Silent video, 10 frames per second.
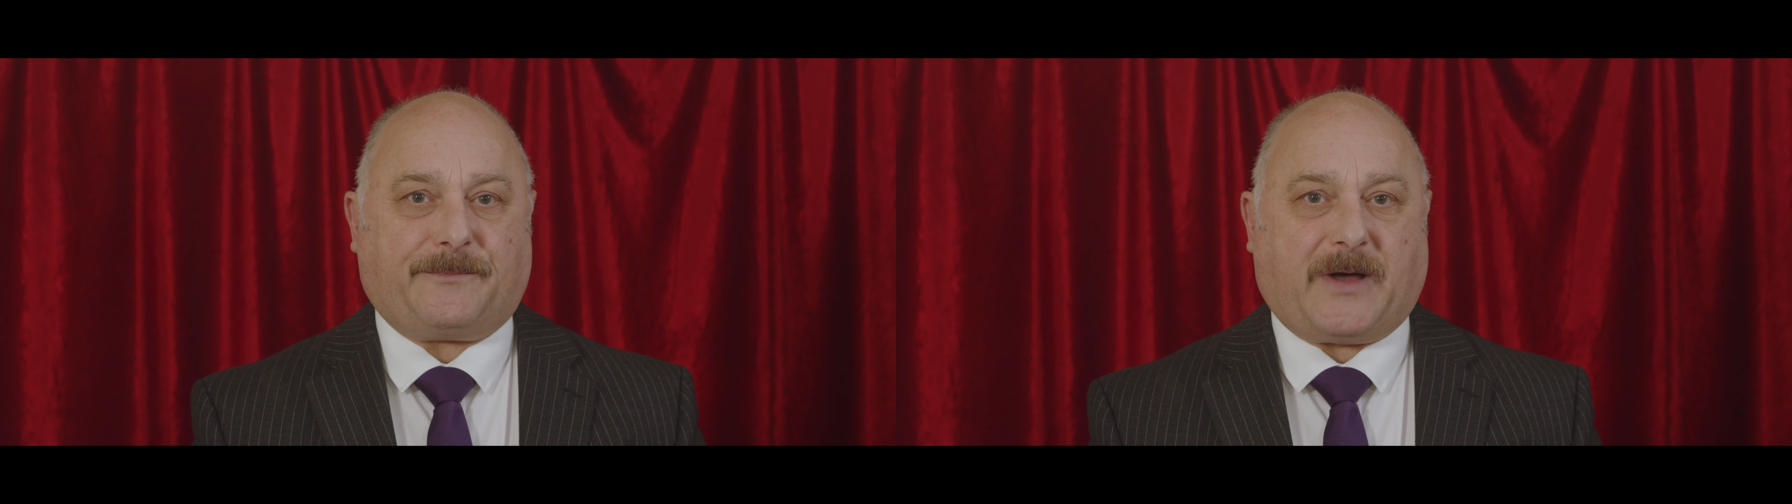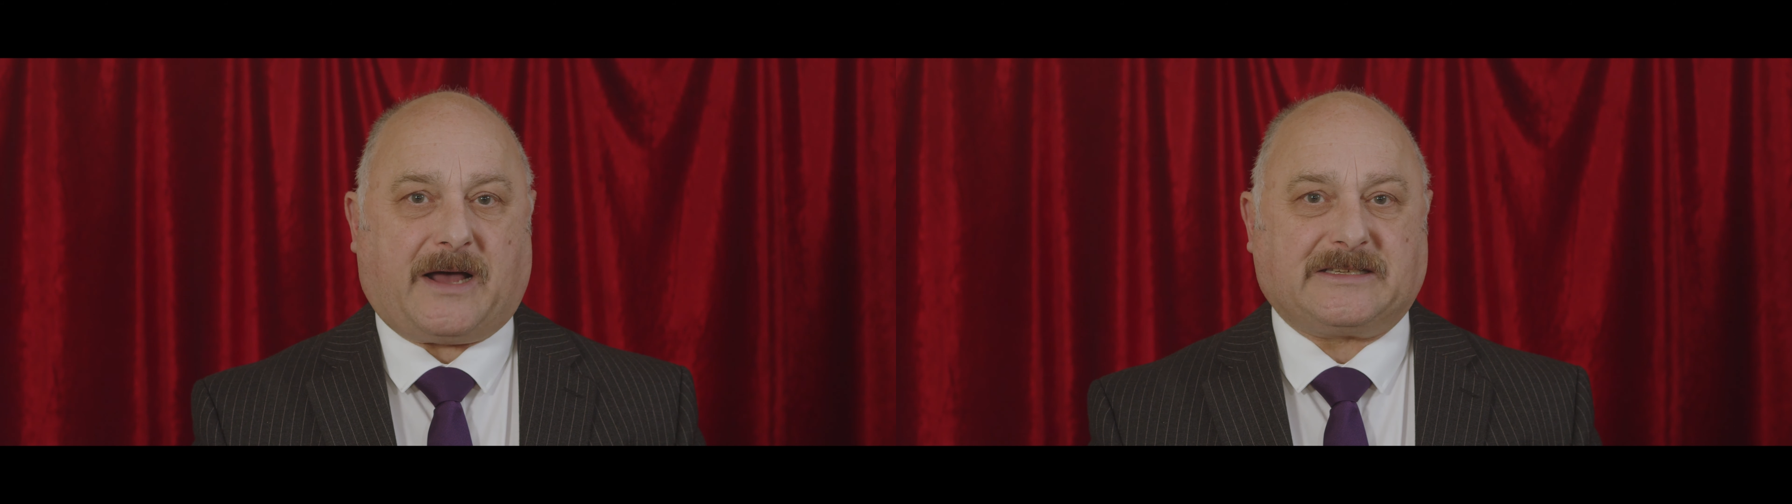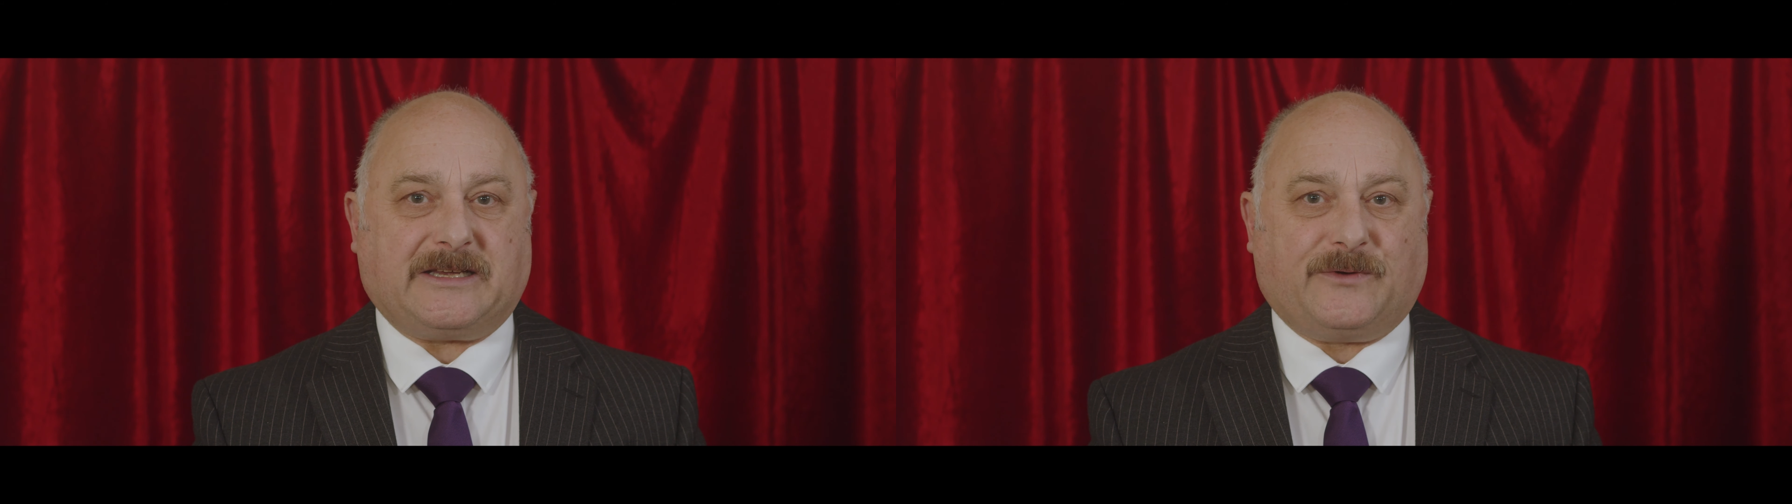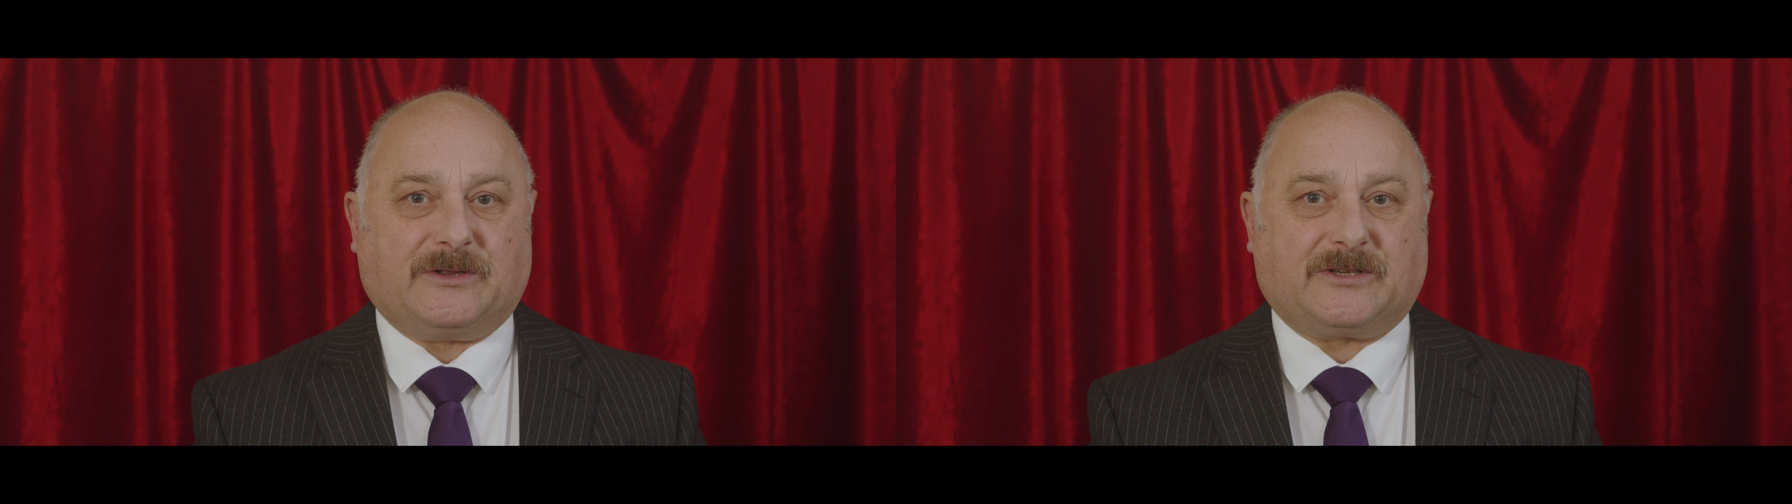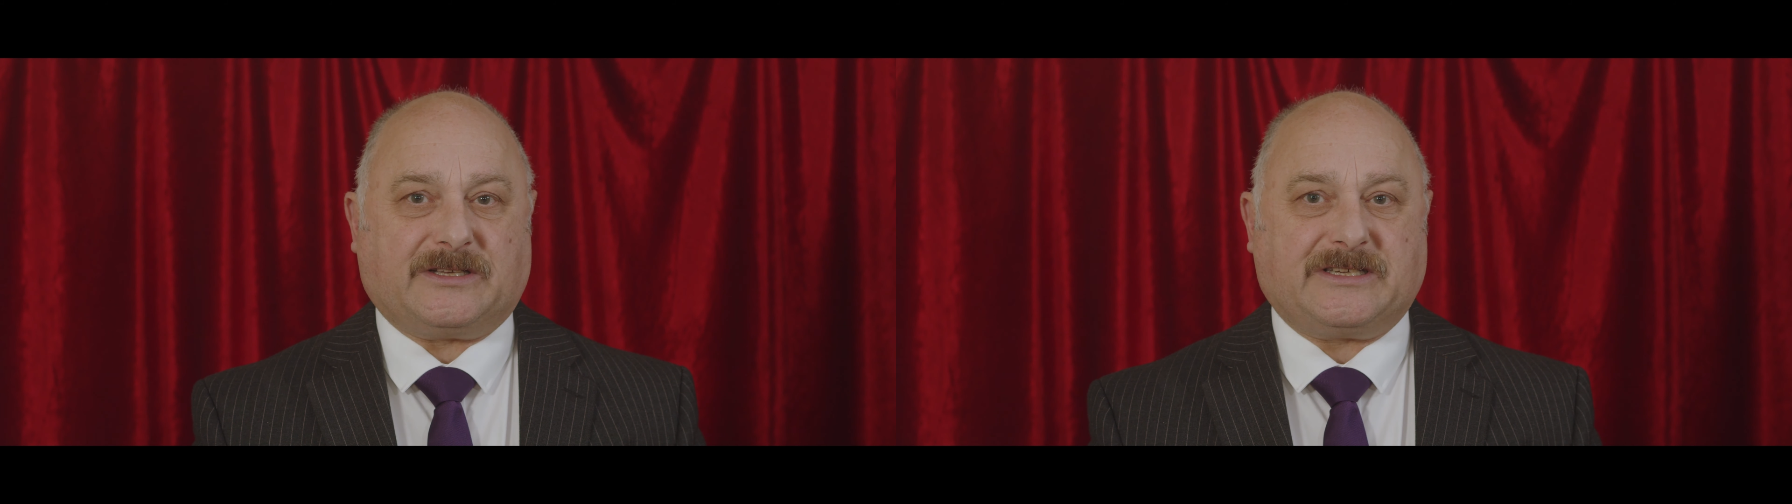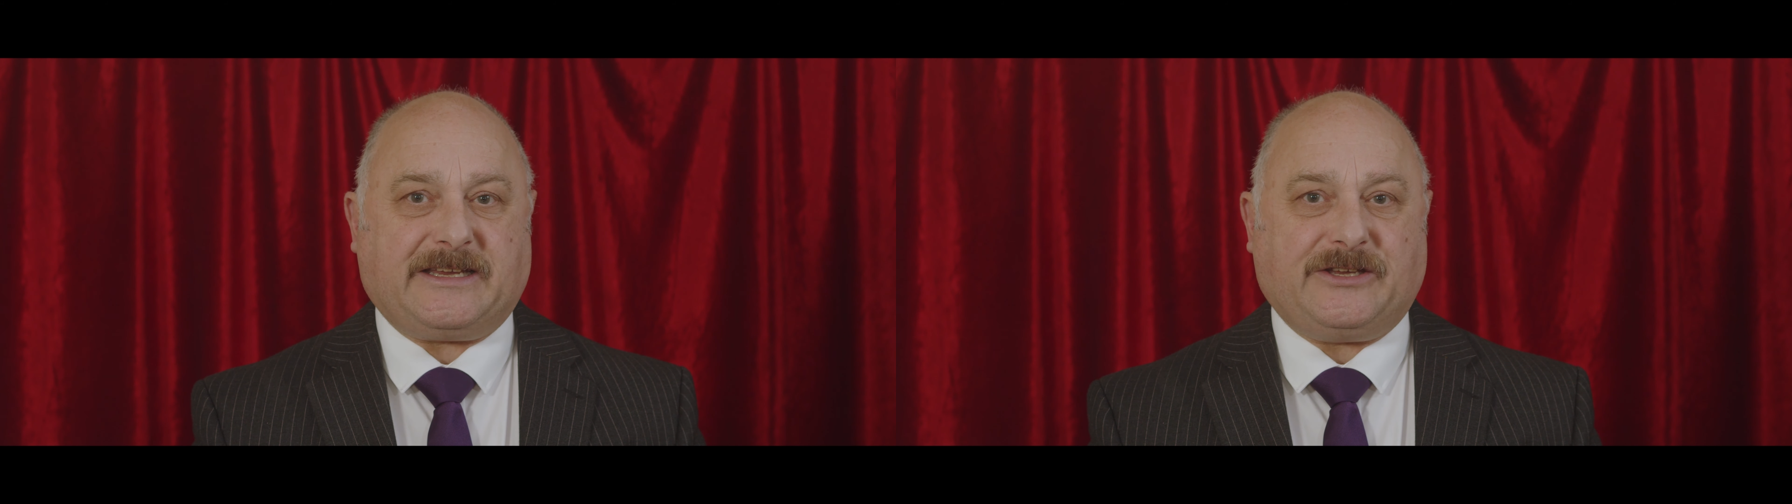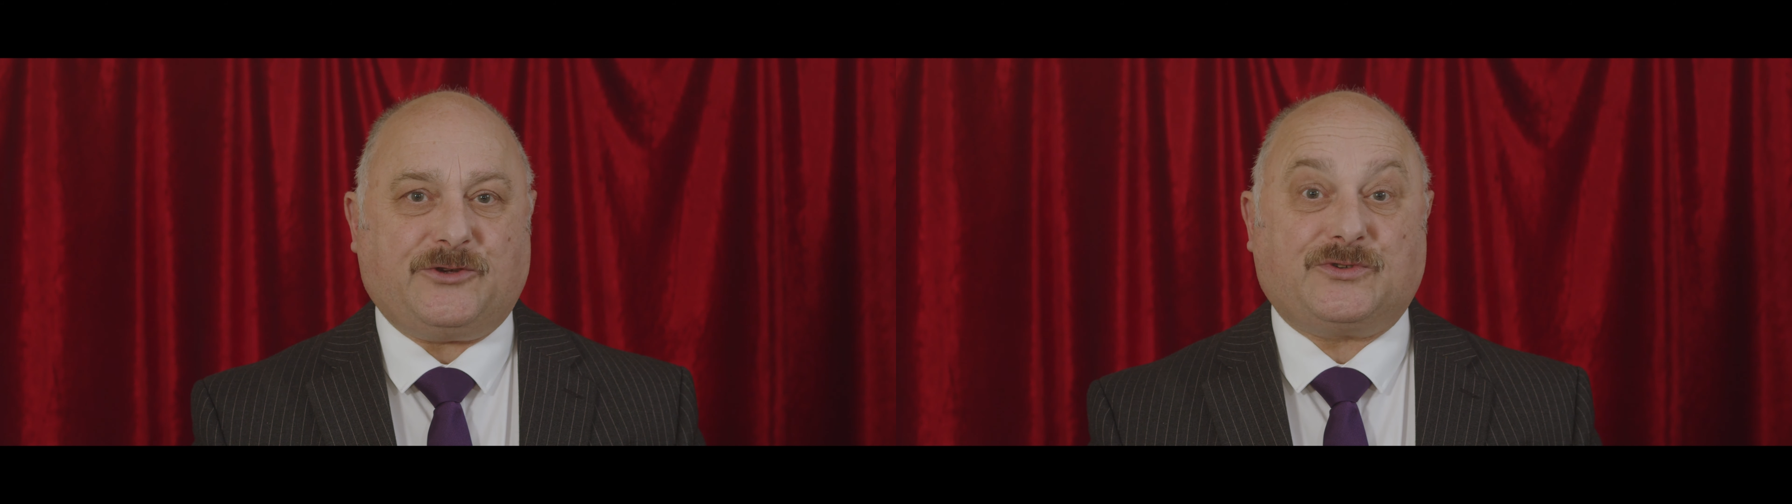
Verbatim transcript: party will continue